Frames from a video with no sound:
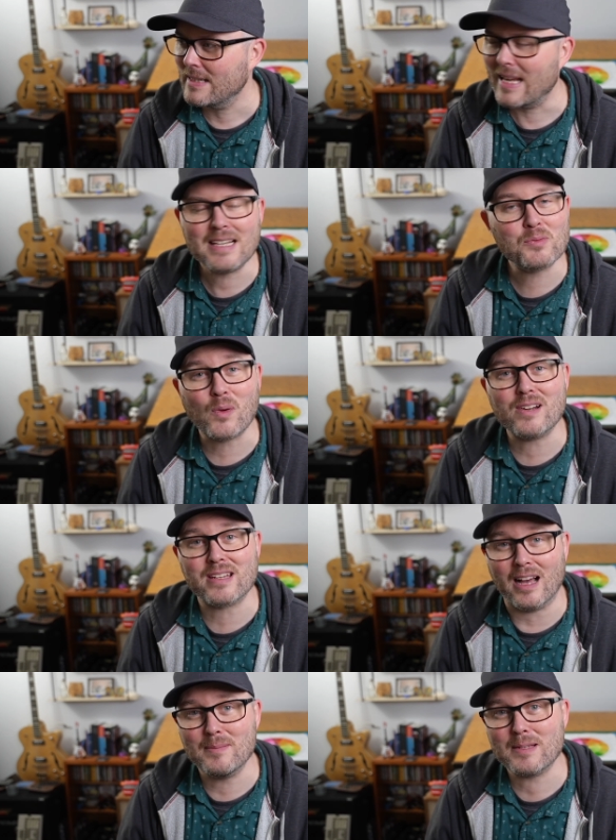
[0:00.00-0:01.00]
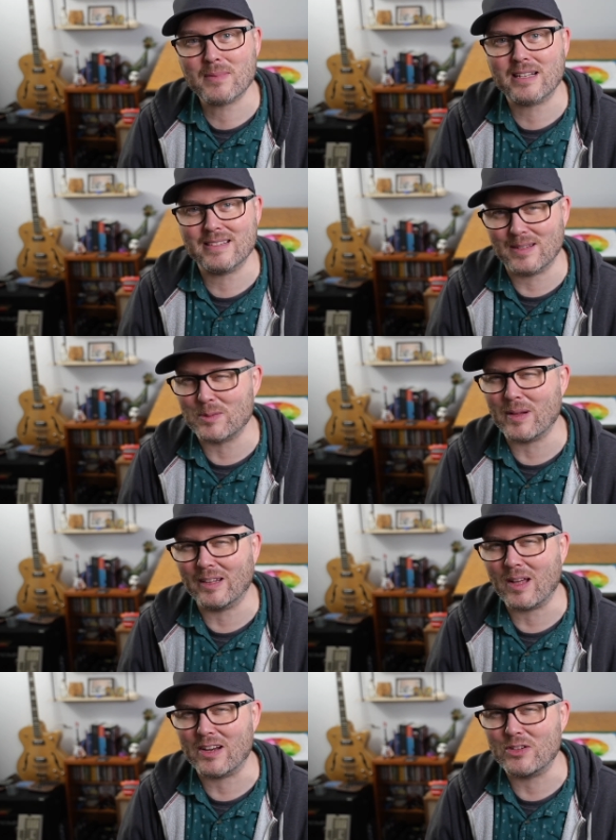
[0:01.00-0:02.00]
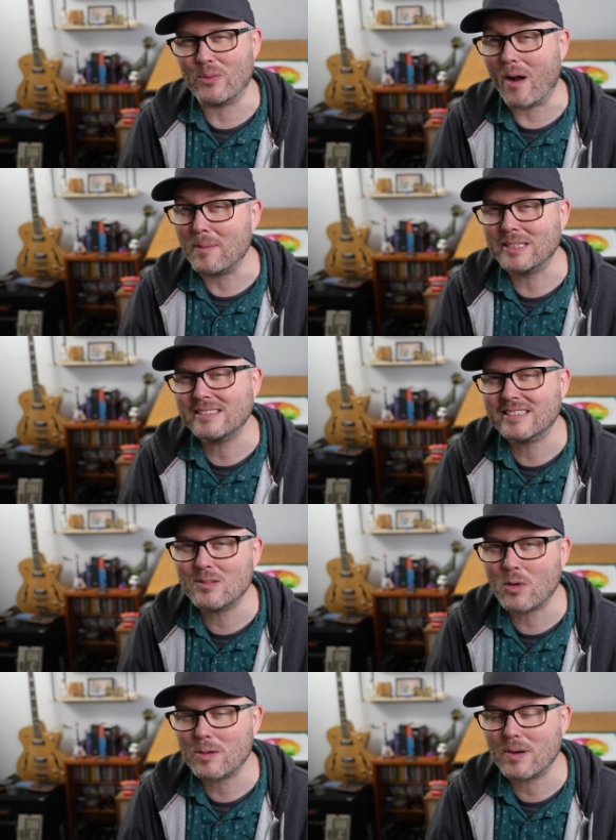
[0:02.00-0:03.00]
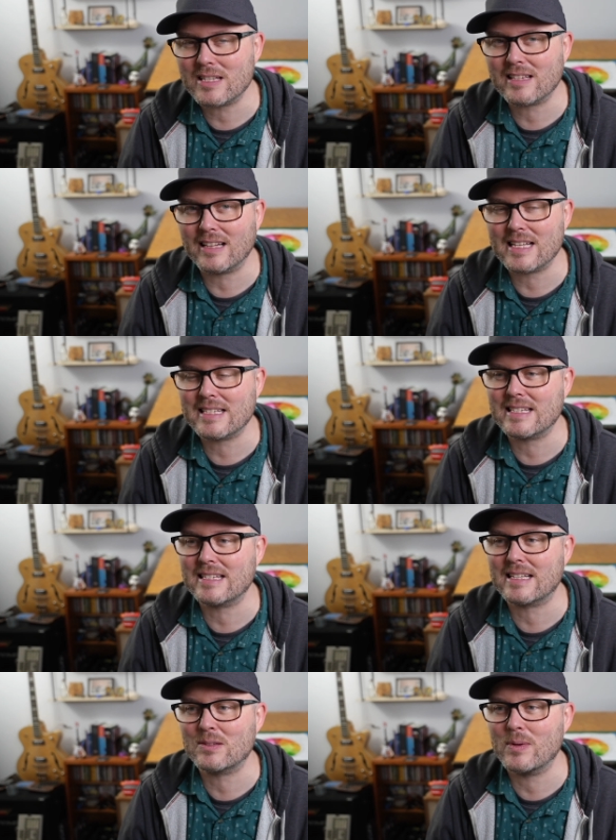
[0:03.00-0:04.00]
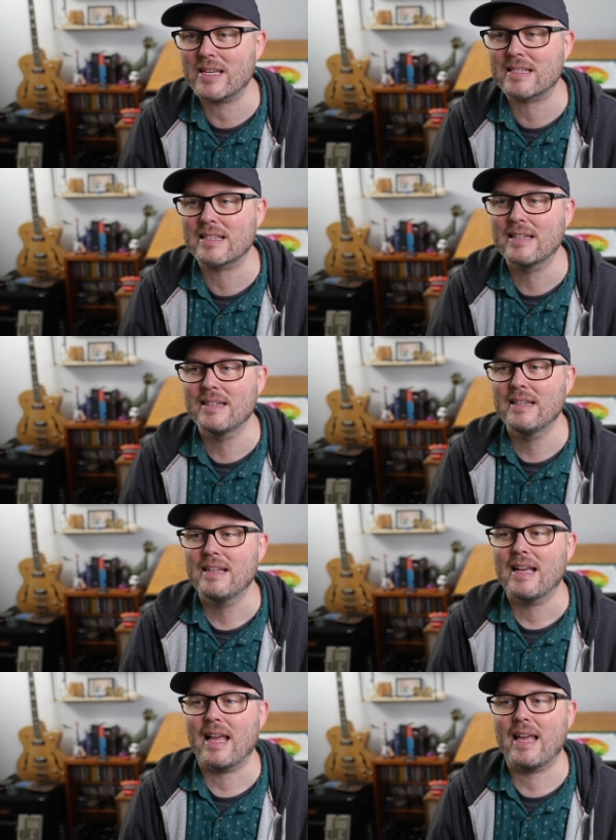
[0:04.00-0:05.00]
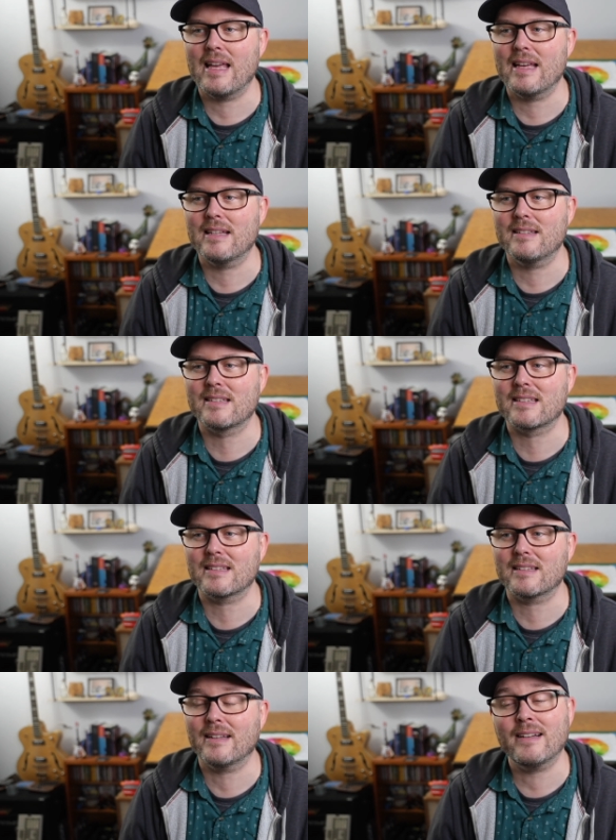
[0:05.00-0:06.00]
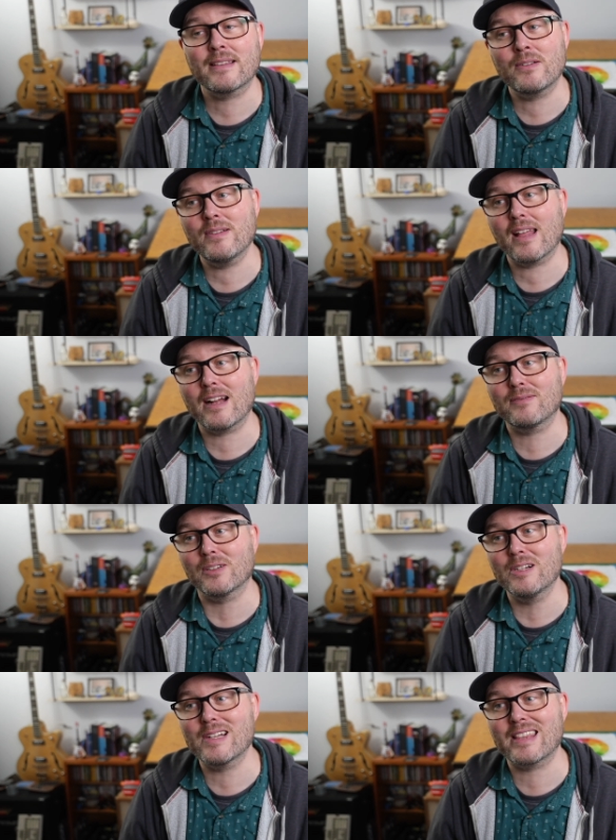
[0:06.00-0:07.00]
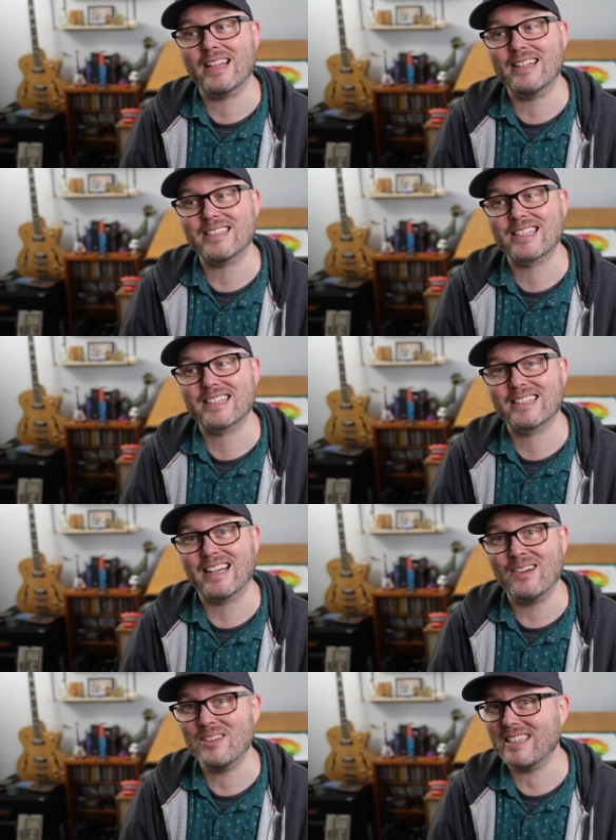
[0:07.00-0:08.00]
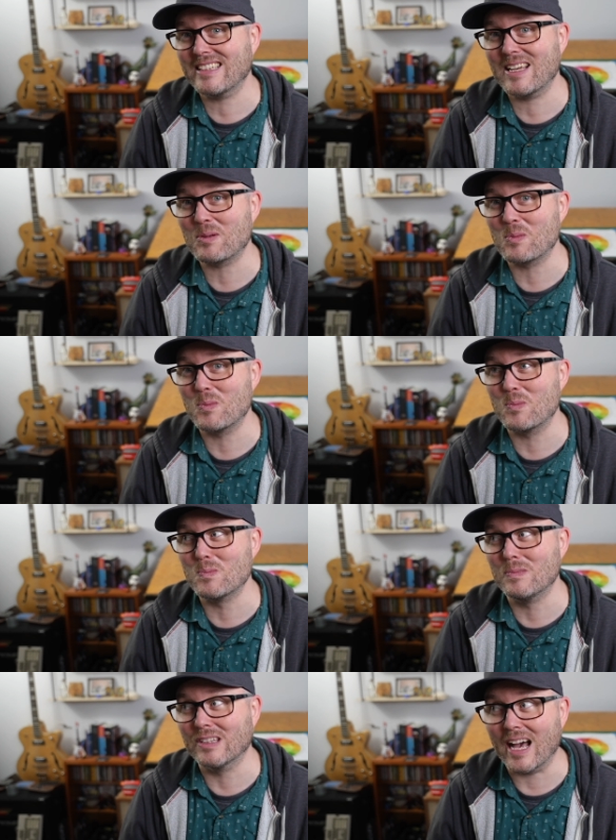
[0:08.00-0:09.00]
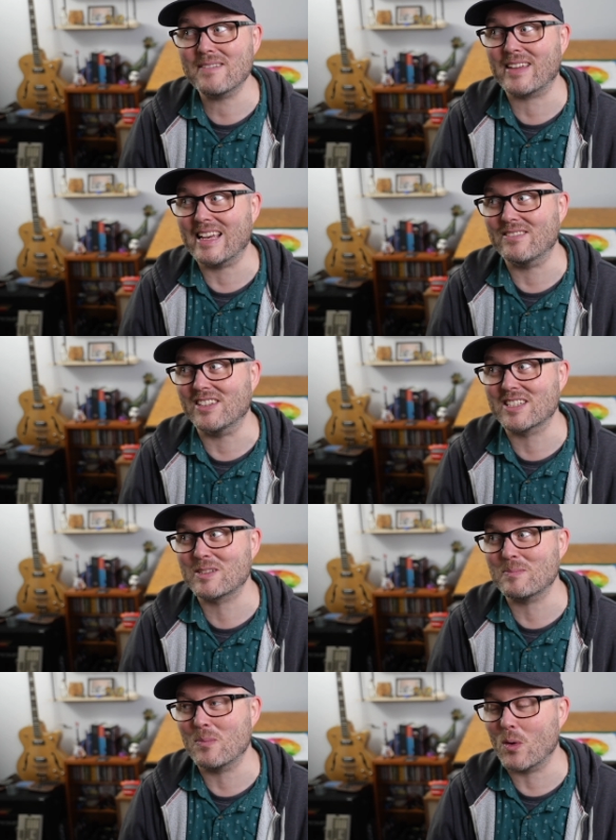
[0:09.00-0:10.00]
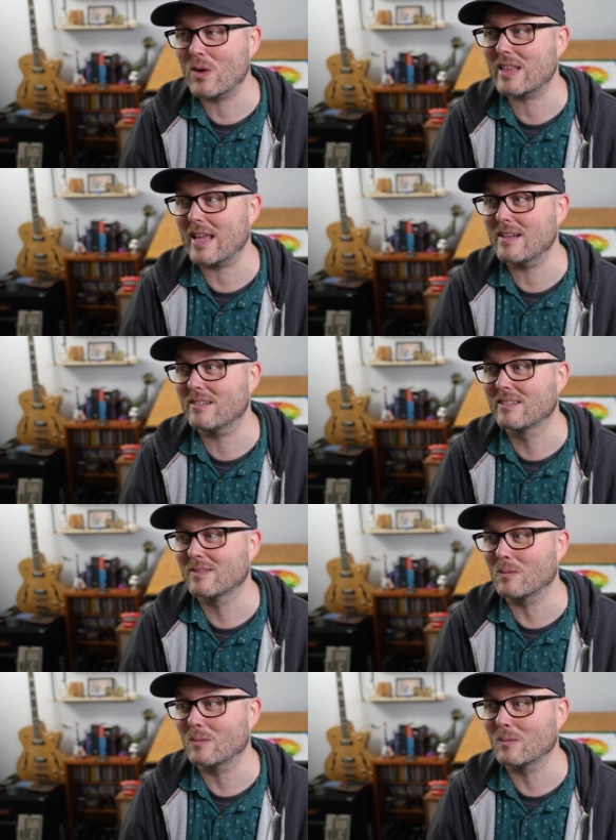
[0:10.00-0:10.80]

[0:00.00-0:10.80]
it is weird timing because there's been a lot of drama in WordPress the last six weeks. And uh, through that, I've learned that I really like LiveCanvas more than